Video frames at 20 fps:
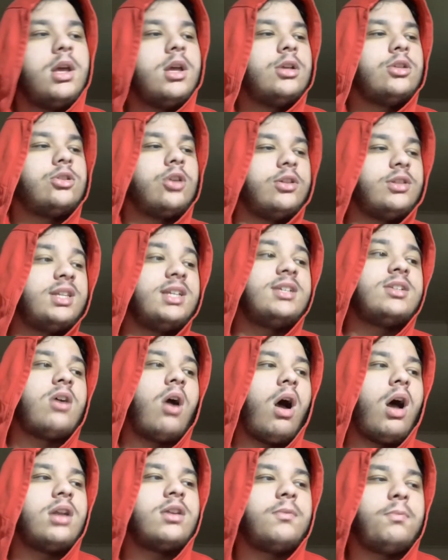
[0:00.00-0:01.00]
So this
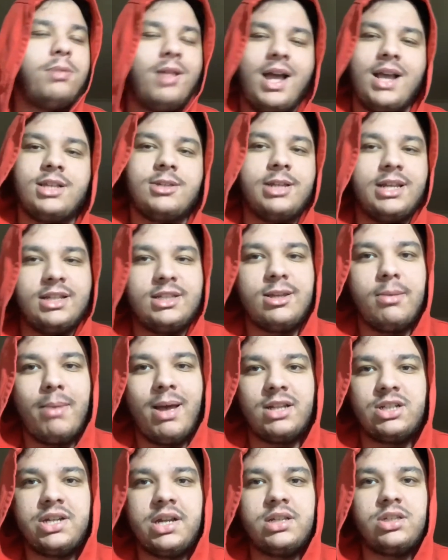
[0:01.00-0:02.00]
kind of plays into
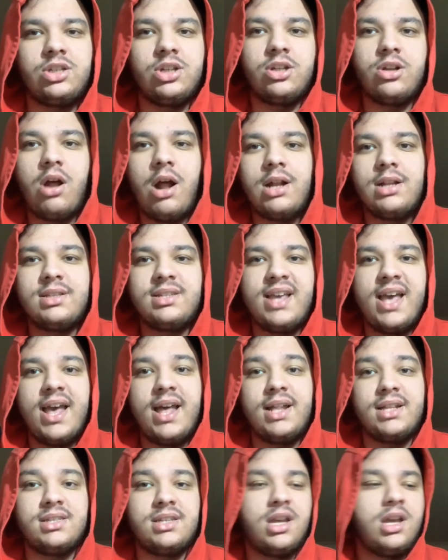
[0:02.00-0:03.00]
Manchester United's
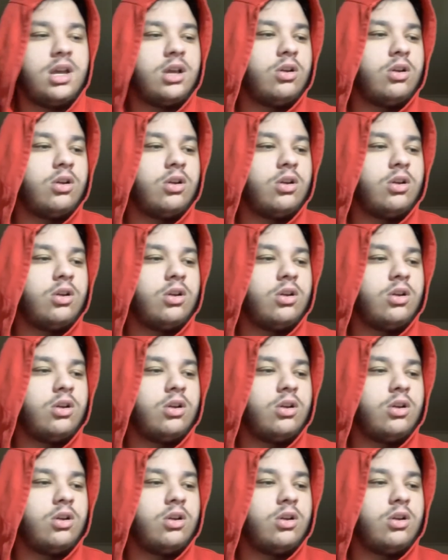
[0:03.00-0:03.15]
hands.